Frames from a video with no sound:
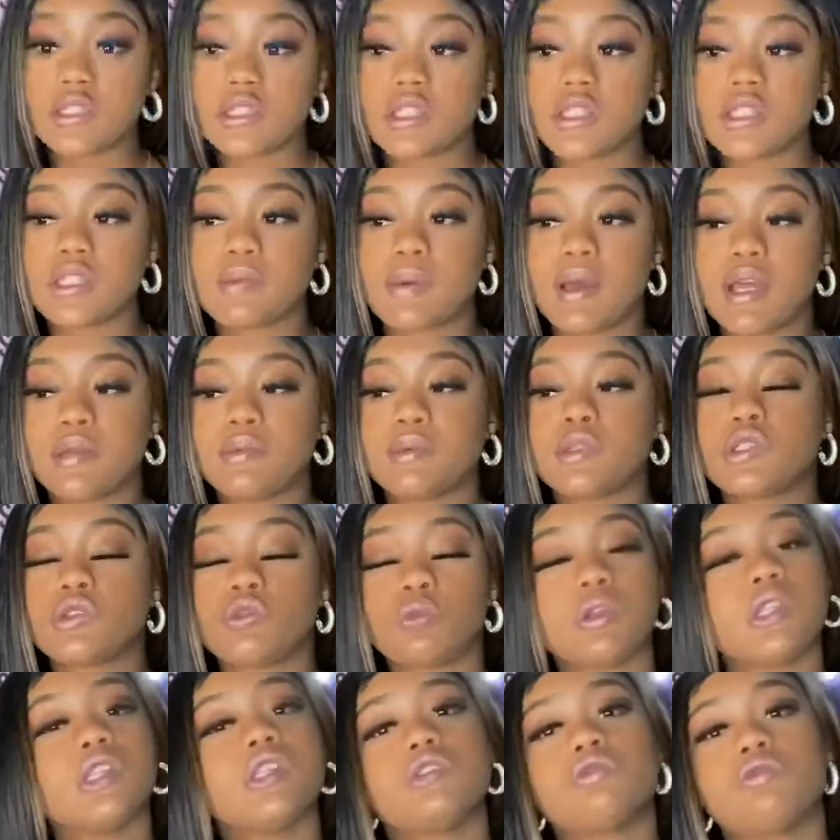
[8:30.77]
It's about to be
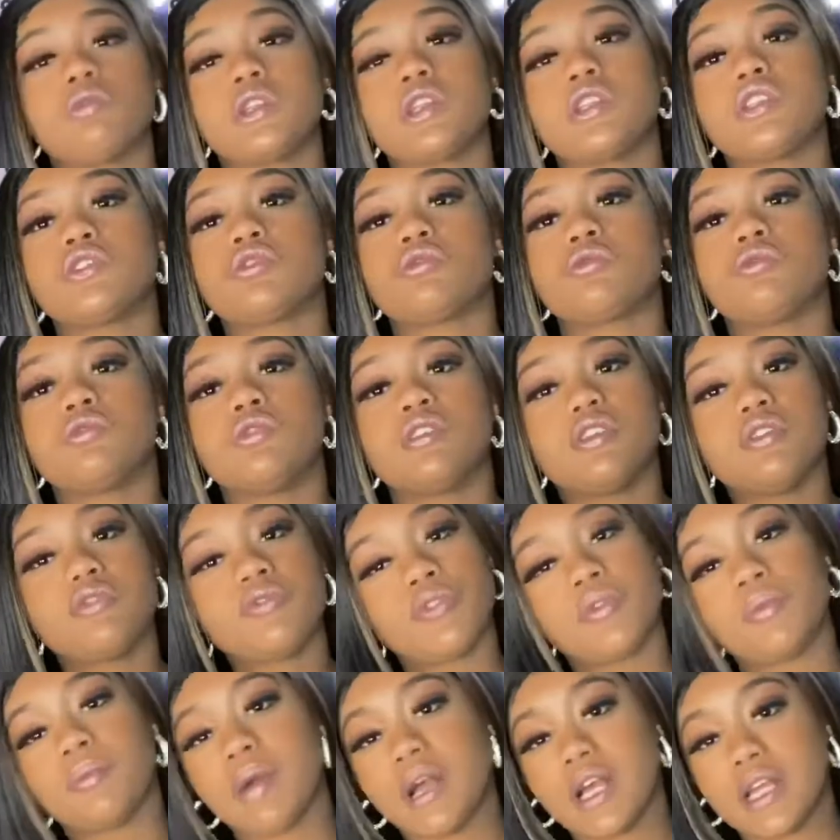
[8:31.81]
2020, so
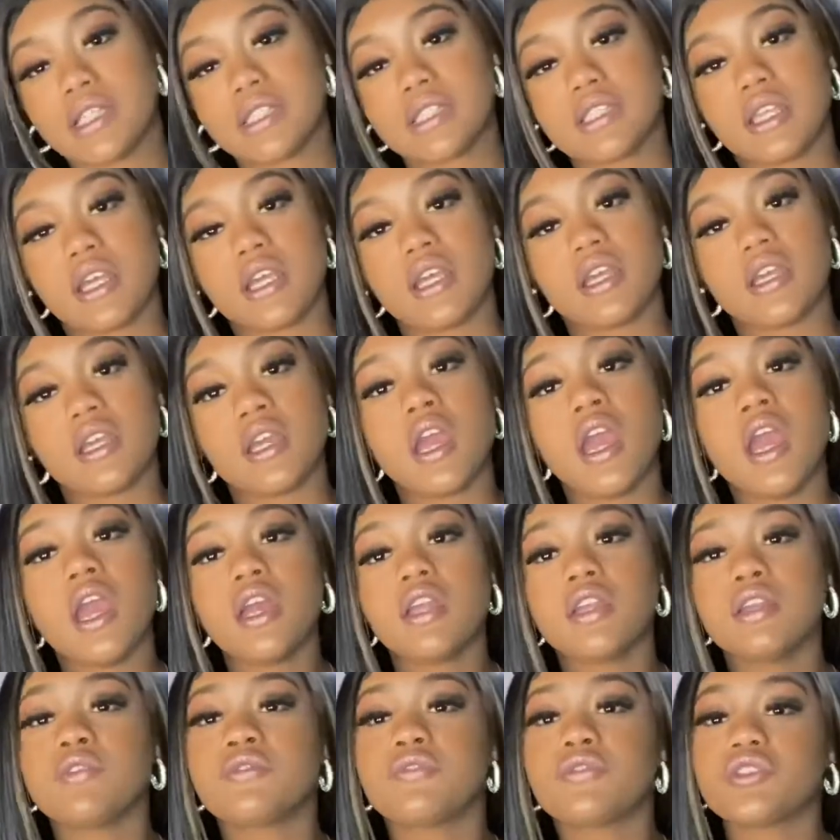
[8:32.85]
different mindset,
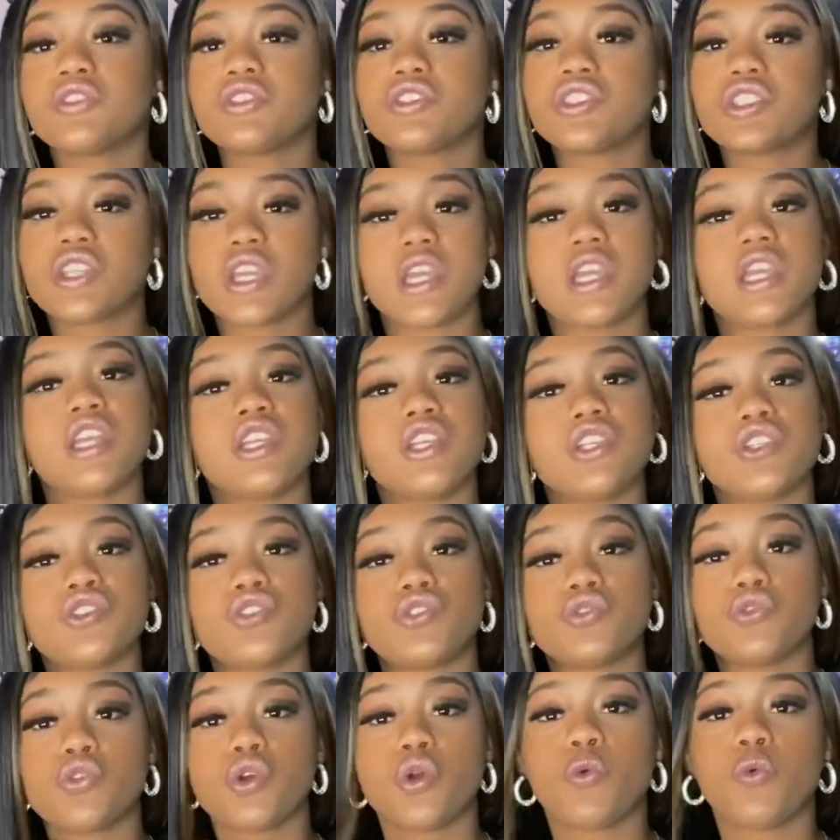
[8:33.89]
different change.
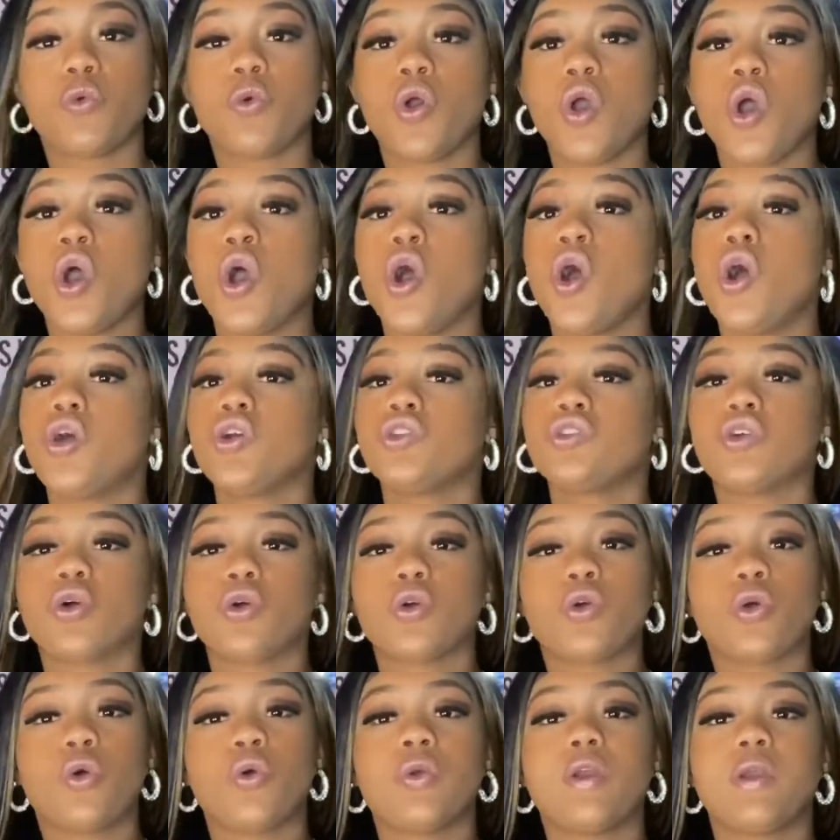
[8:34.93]
You know,
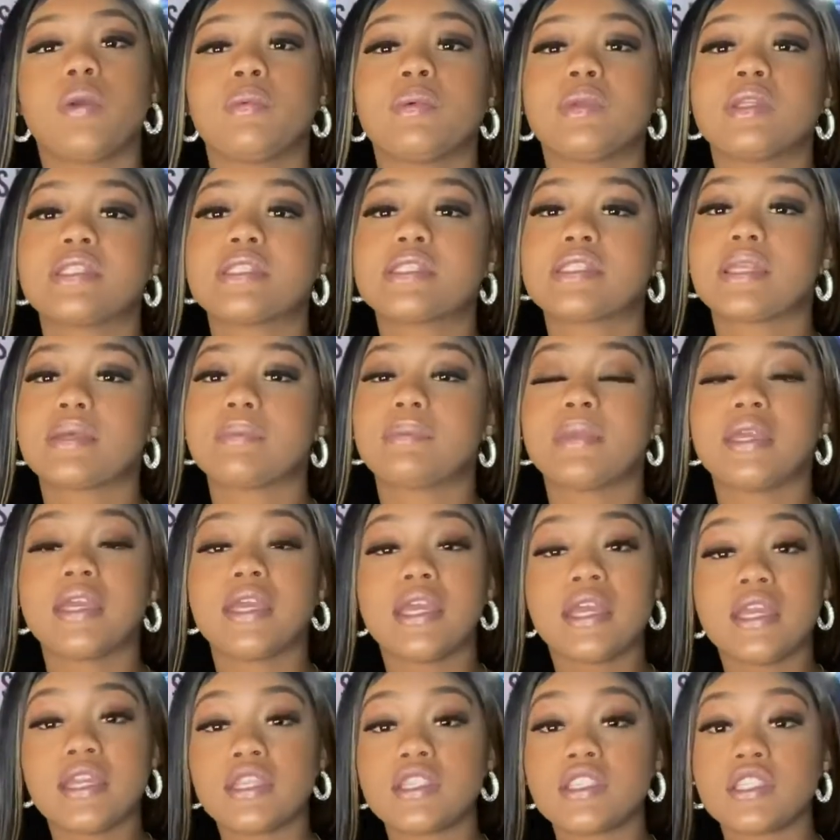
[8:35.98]
don't go in with the same
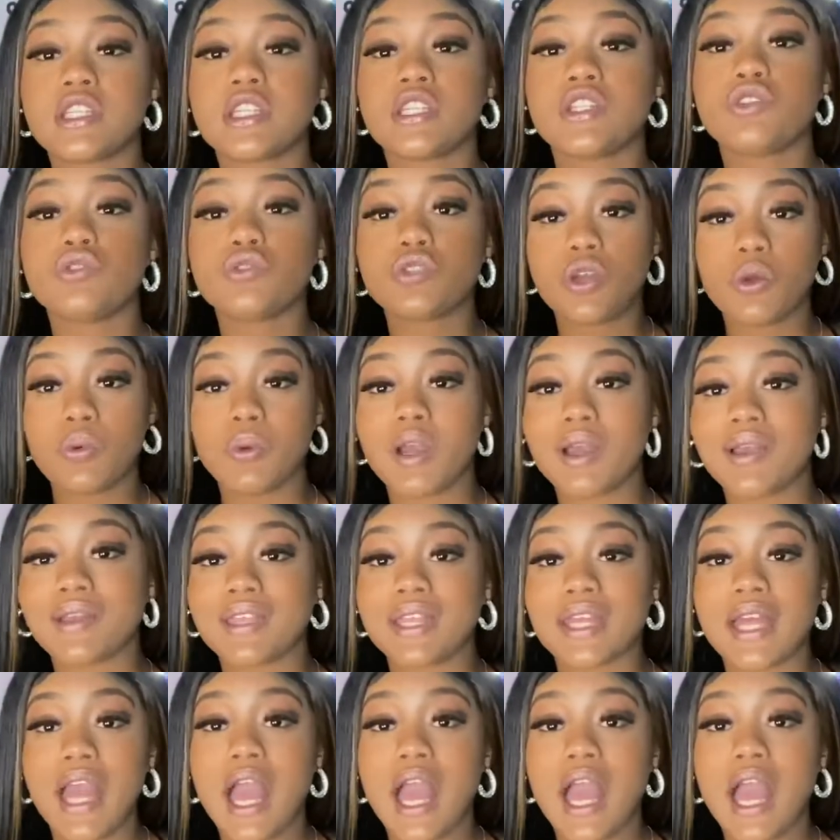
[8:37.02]
energy. You know what?